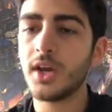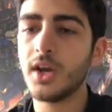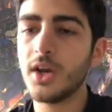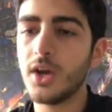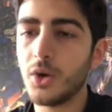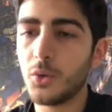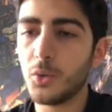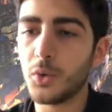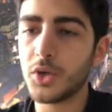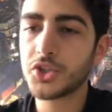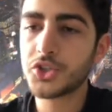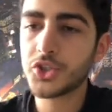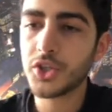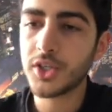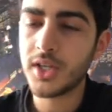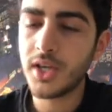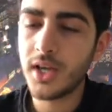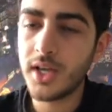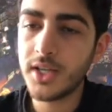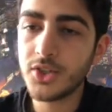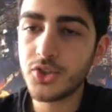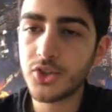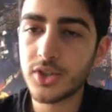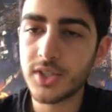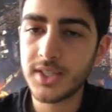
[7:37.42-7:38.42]
What's
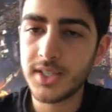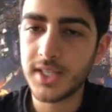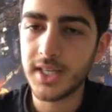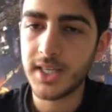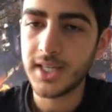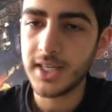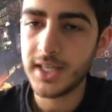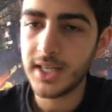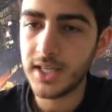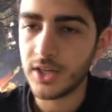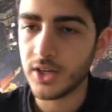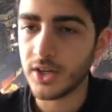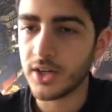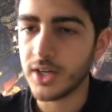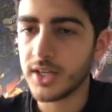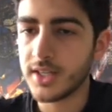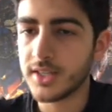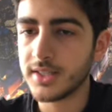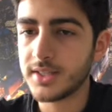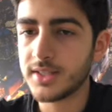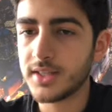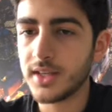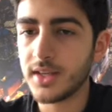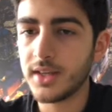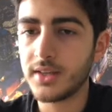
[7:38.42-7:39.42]
interesting here
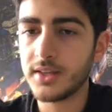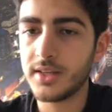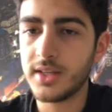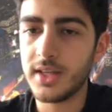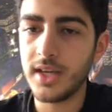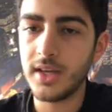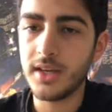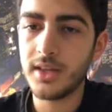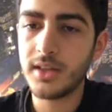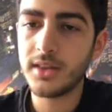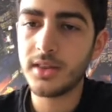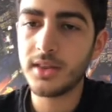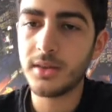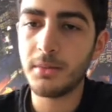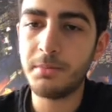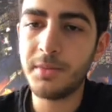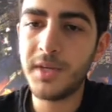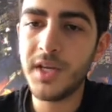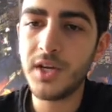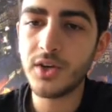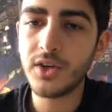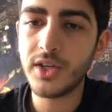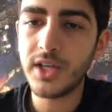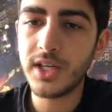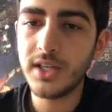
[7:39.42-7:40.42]
is the
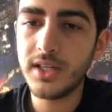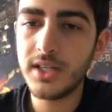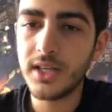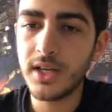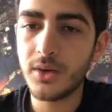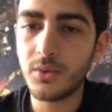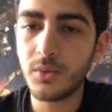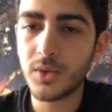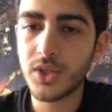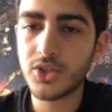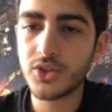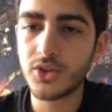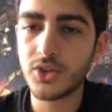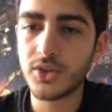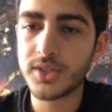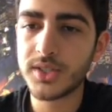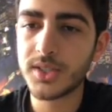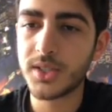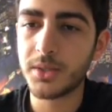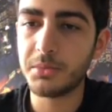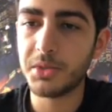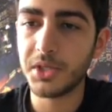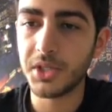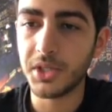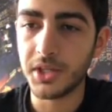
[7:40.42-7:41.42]
period in which there's
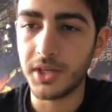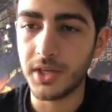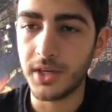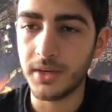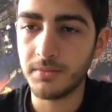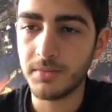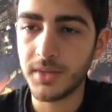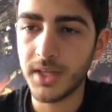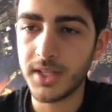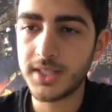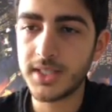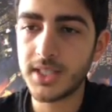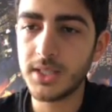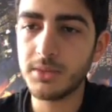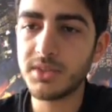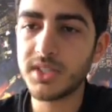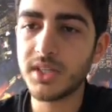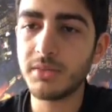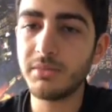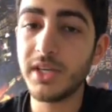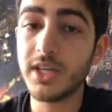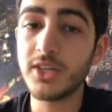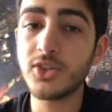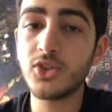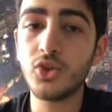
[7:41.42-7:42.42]
stability. It seems to
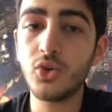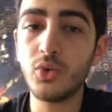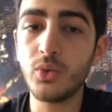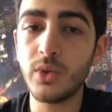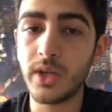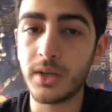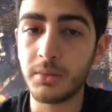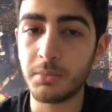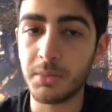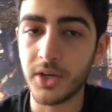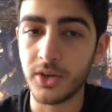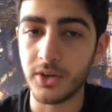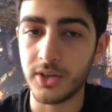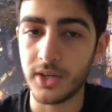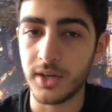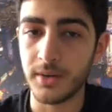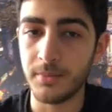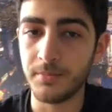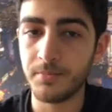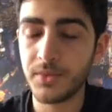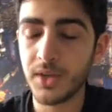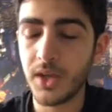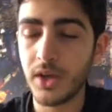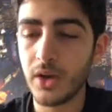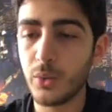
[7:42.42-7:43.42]
be a 2-week period,
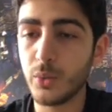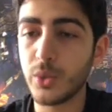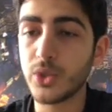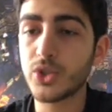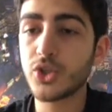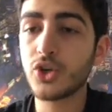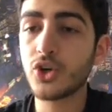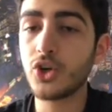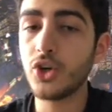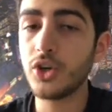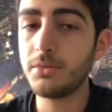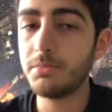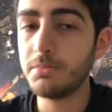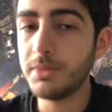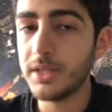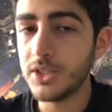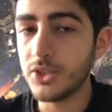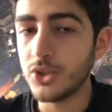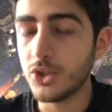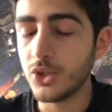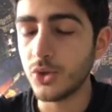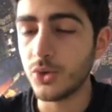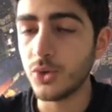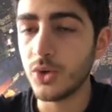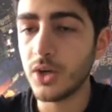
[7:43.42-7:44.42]
which could be
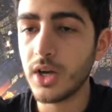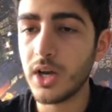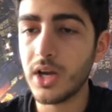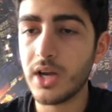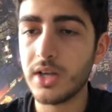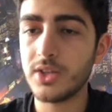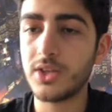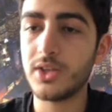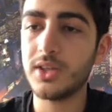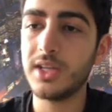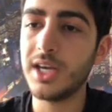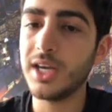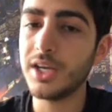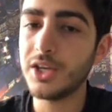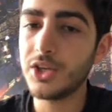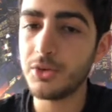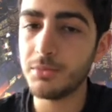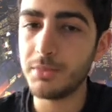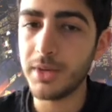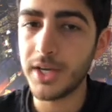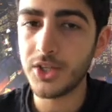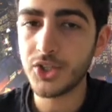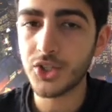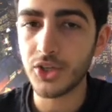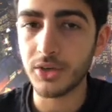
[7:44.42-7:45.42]
due to the
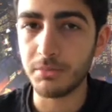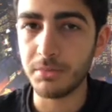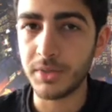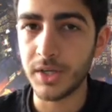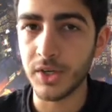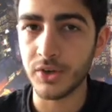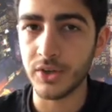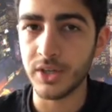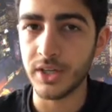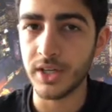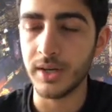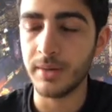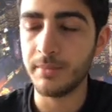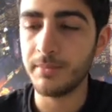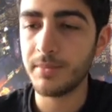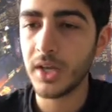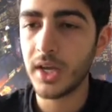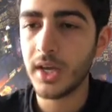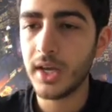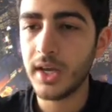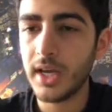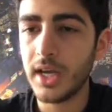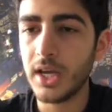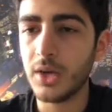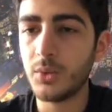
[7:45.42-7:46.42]
incubation period,
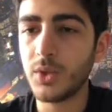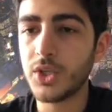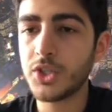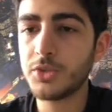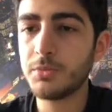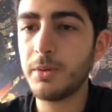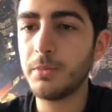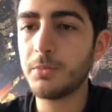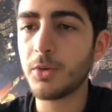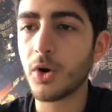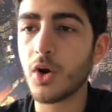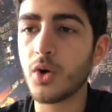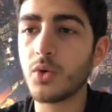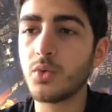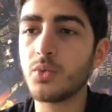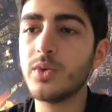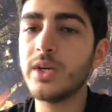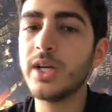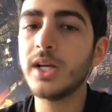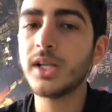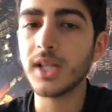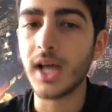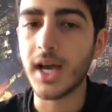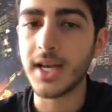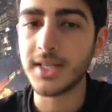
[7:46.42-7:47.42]
in which people are
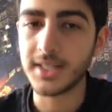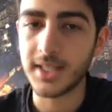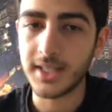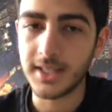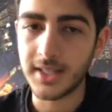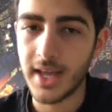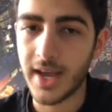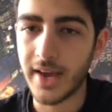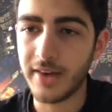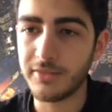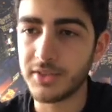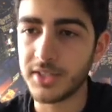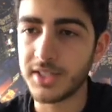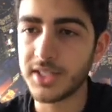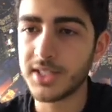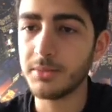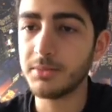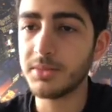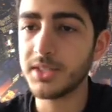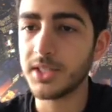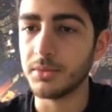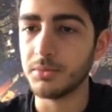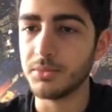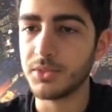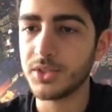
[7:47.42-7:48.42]
realizing they have the
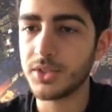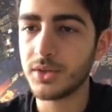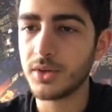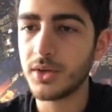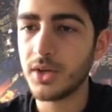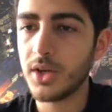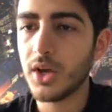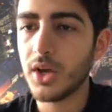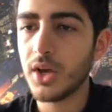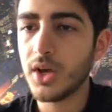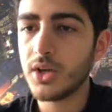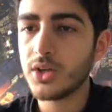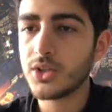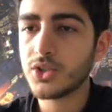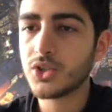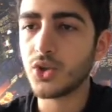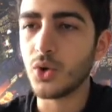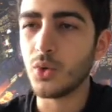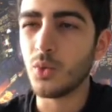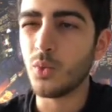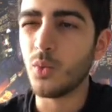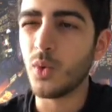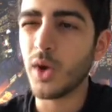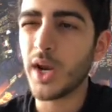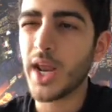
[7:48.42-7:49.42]
symptoms. So
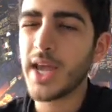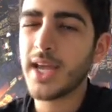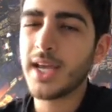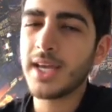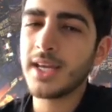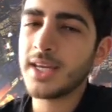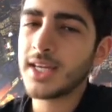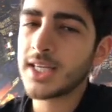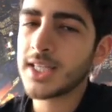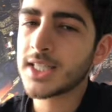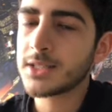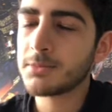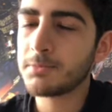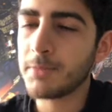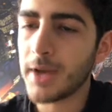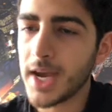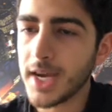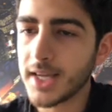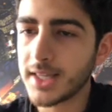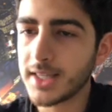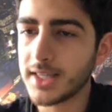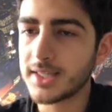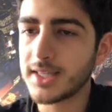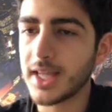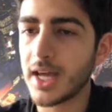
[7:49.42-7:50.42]
what I can
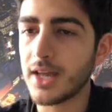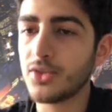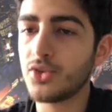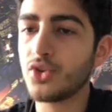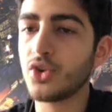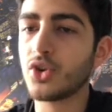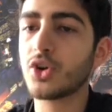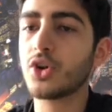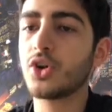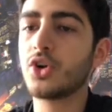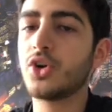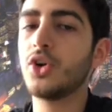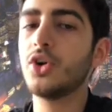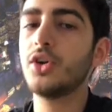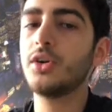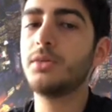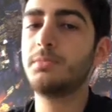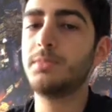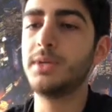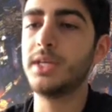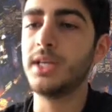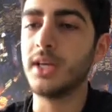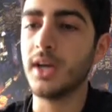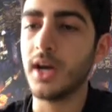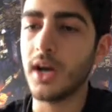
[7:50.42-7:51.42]
expect is that there could
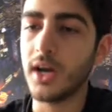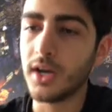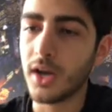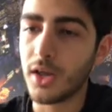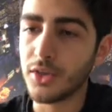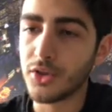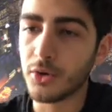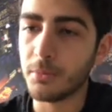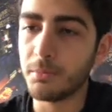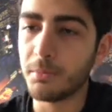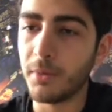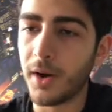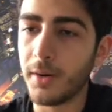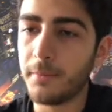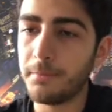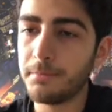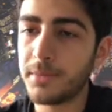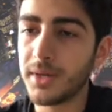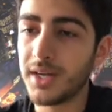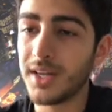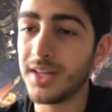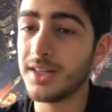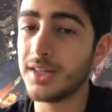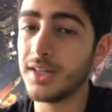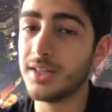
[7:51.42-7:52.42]
be another
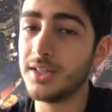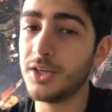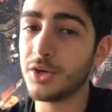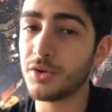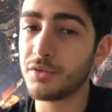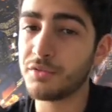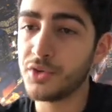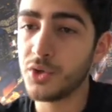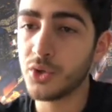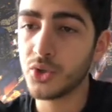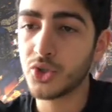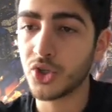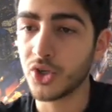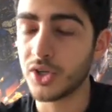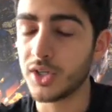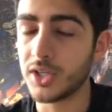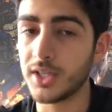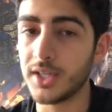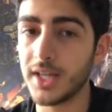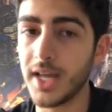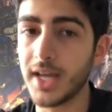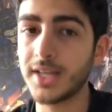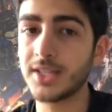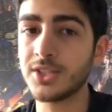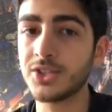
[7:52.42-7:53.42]
bump in the near future, in the
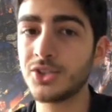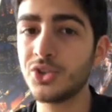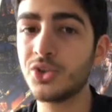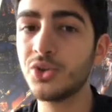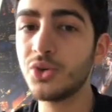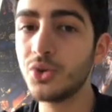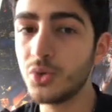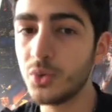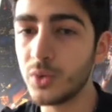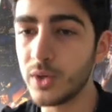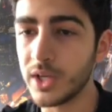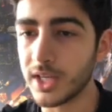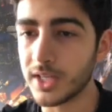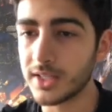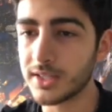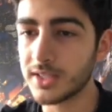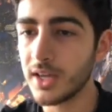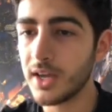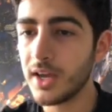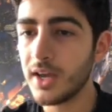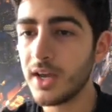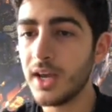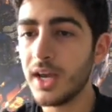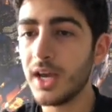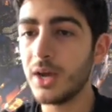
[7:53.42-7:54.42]
next 2 weeks,
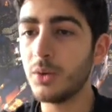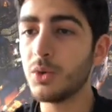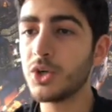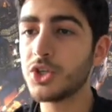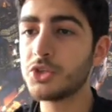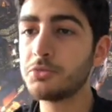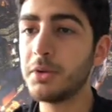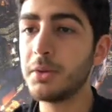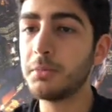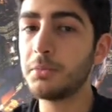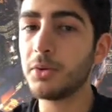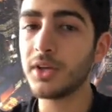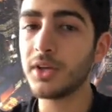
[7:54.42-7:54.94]
in which people